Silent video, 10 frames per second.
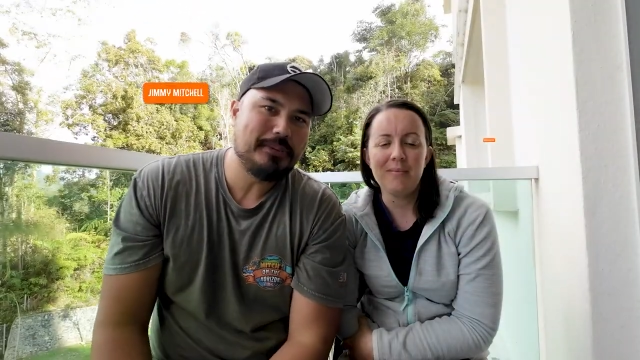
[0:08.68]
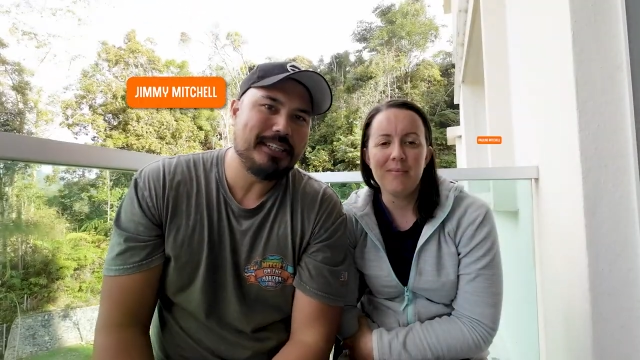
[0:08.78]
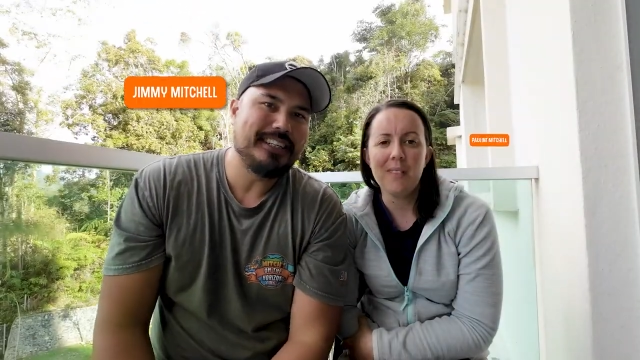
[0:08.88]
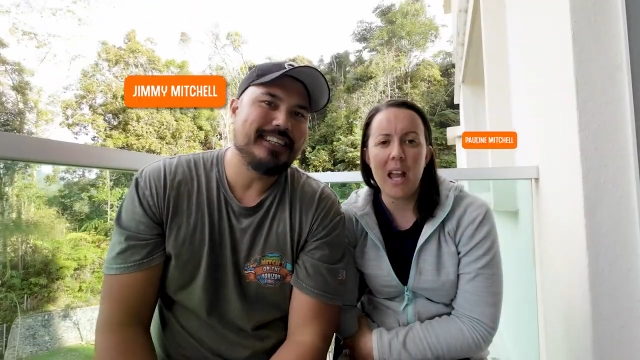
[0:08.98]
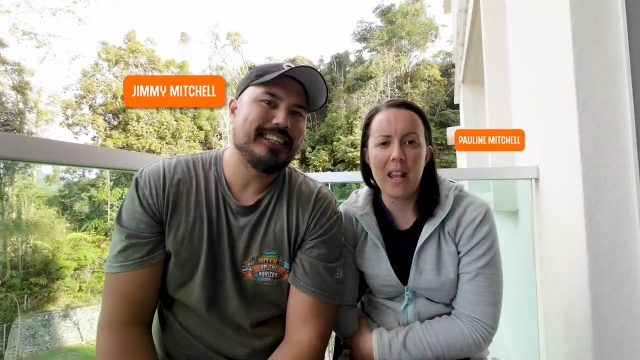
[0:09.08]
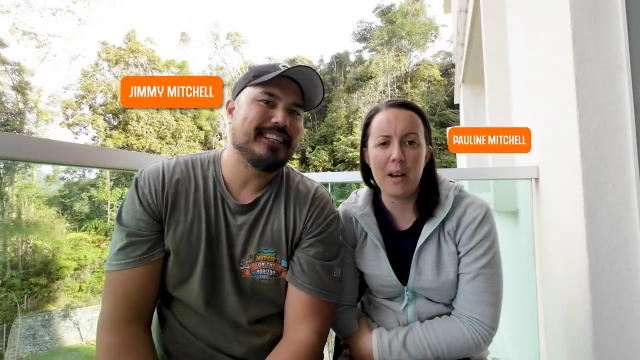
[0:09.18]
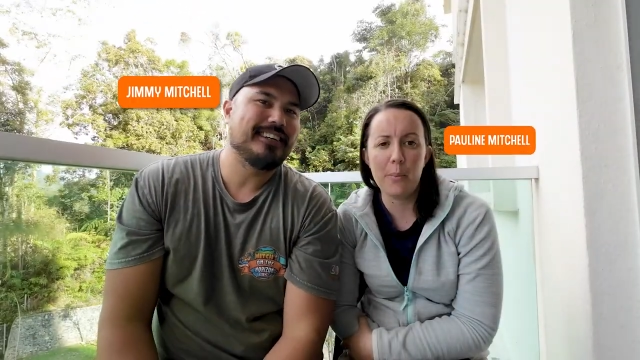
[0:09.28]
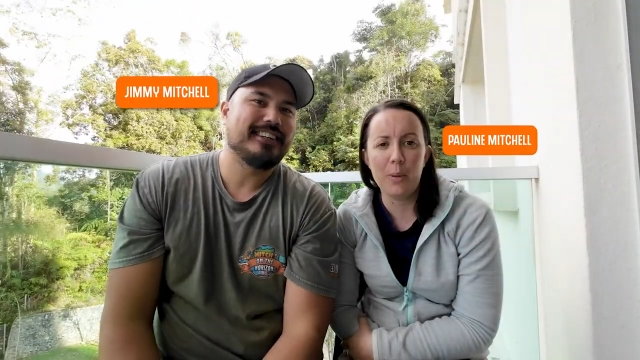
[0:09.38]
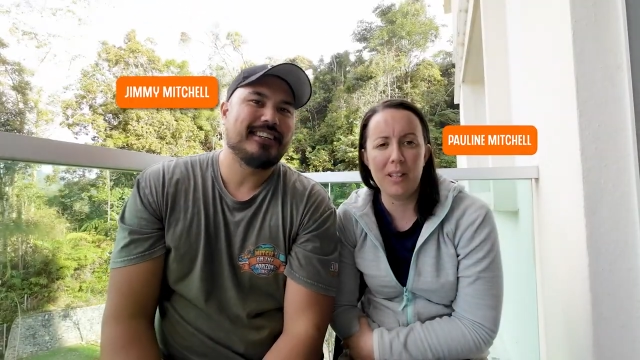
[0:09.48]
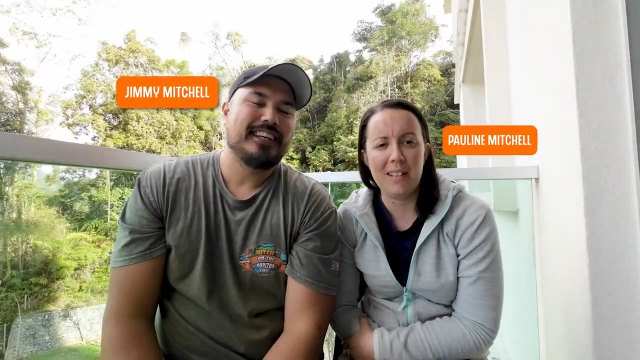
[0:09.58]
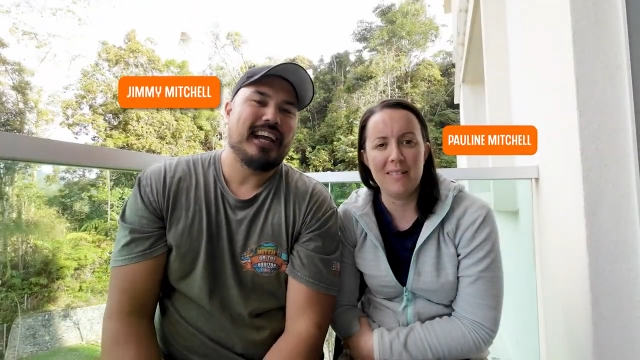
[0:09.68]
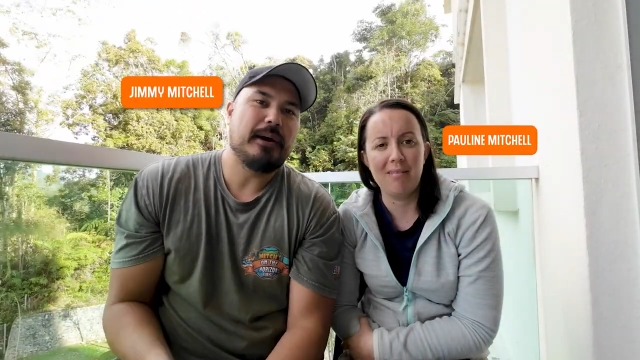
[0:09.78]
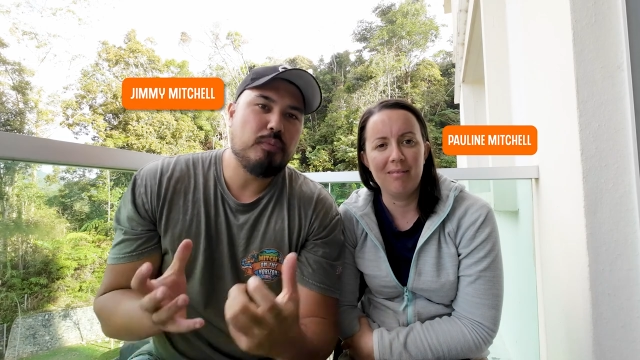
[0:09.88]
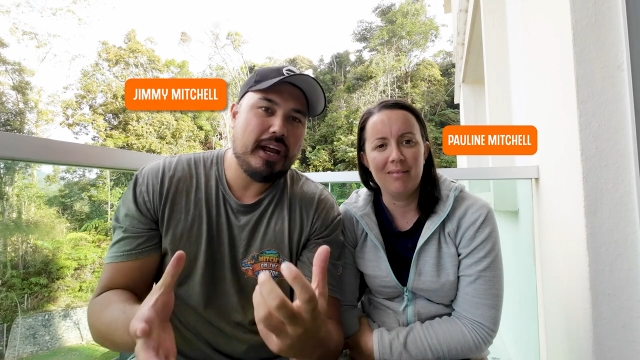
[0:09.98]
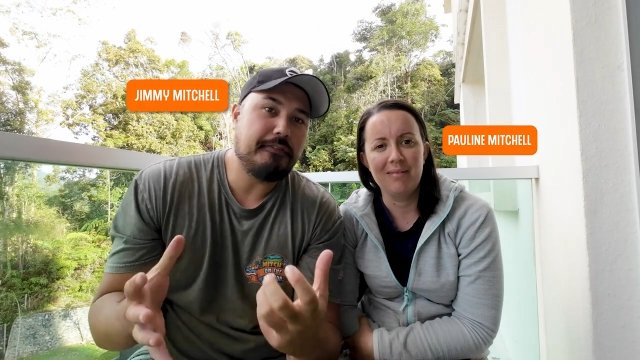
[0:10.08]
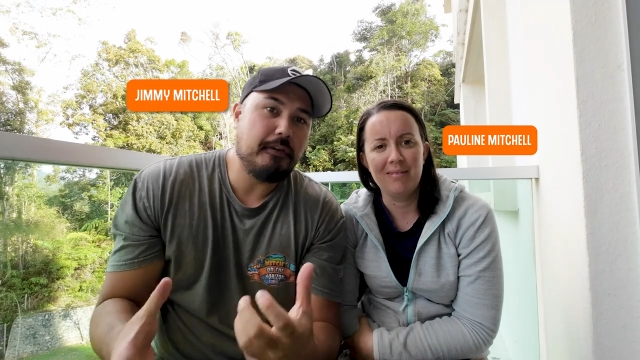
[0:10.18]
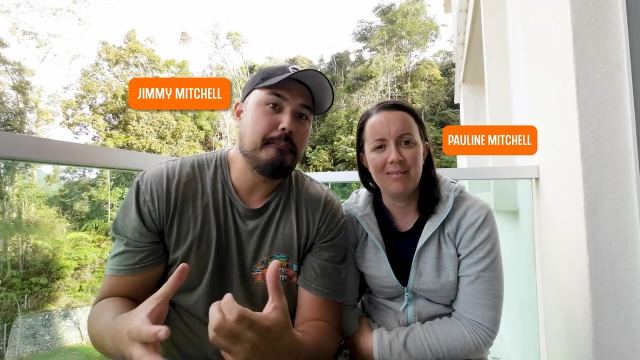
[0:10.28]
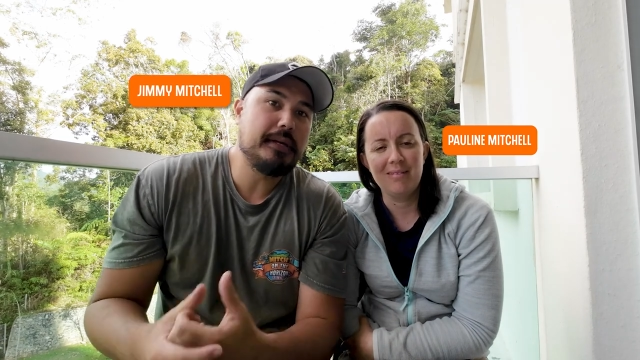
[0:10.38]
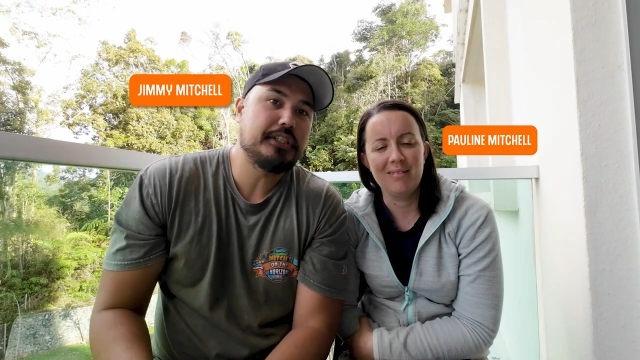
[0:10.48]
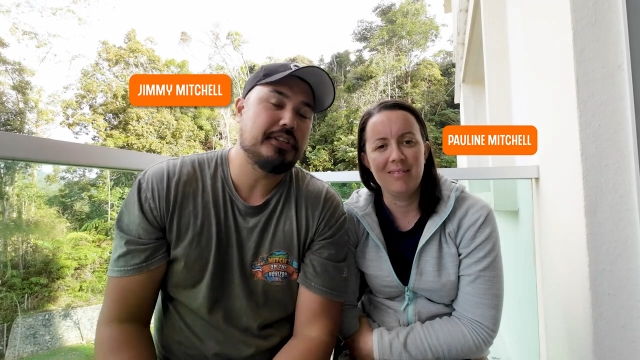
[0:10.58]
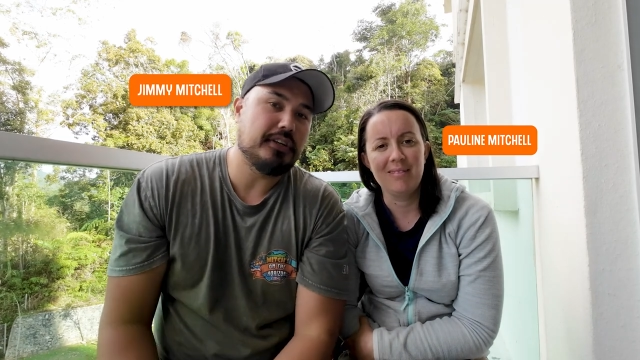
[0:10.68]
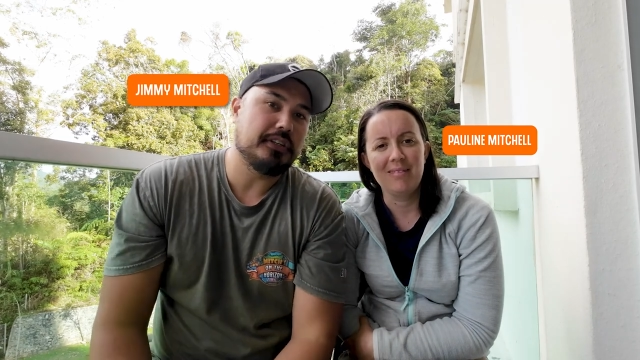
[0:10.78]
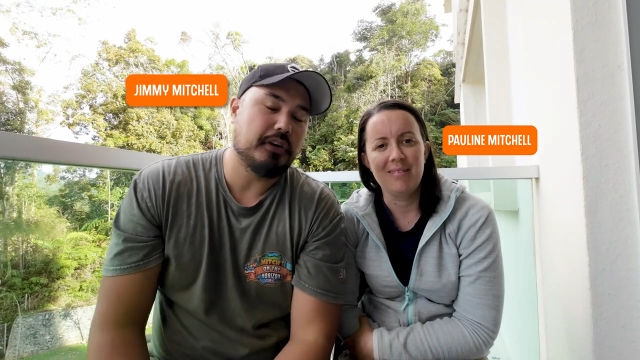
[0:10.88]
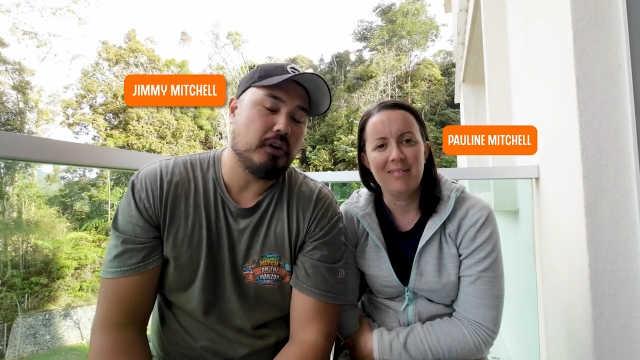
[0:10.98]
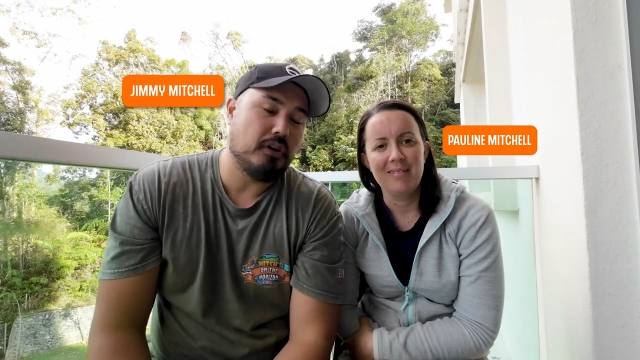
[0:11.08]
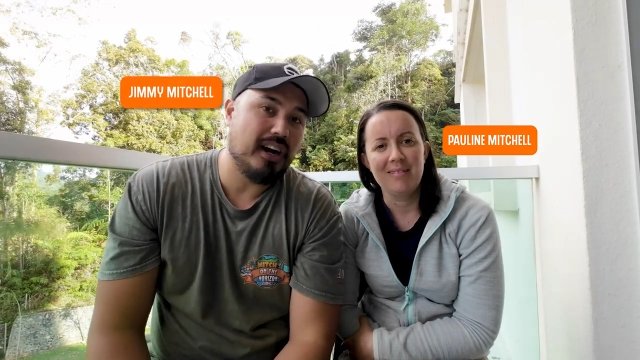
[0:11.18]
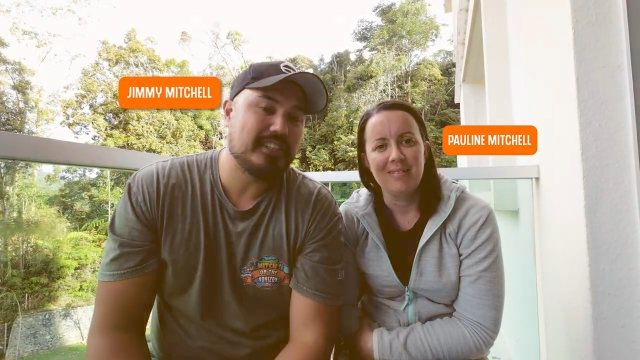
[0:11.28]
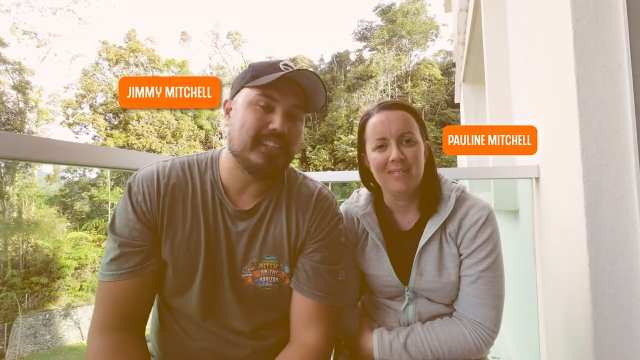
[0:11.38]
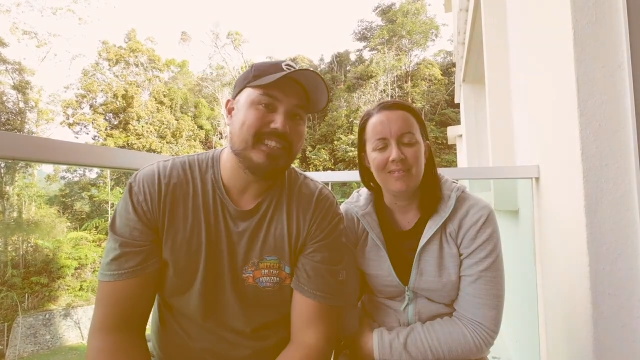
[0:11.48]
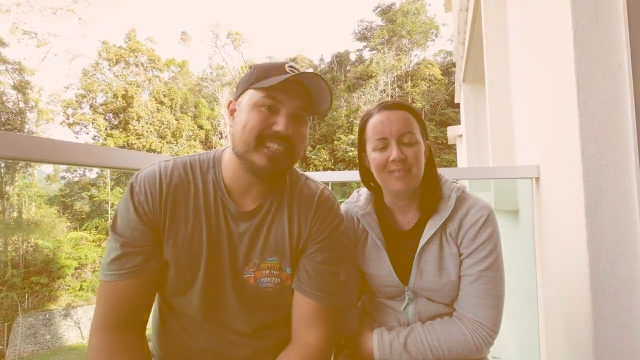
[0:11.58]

Speaker 1: Jimmy.
Speaker 2: And I'm Pauline.
Speaker 1: And we're from Mitch's on the Horizon. And